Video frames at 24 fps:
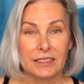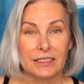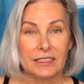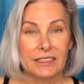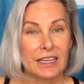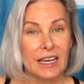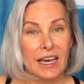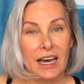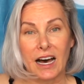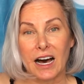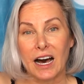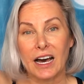
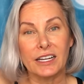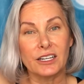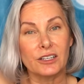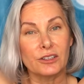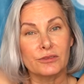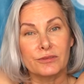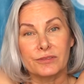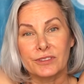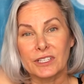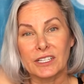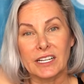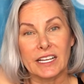yeah, I
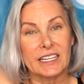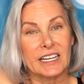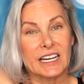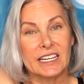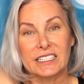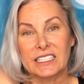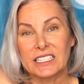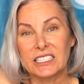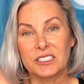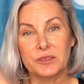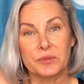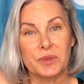don't feel like I
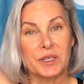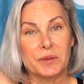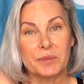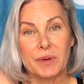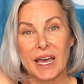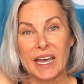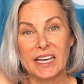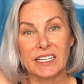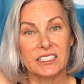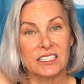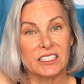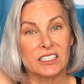need to be
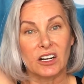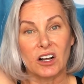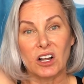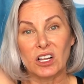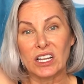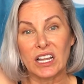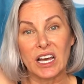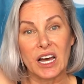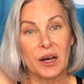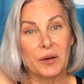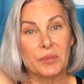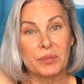painted
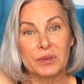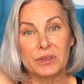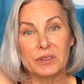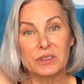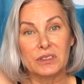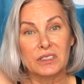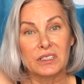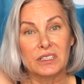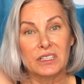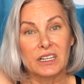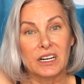all up.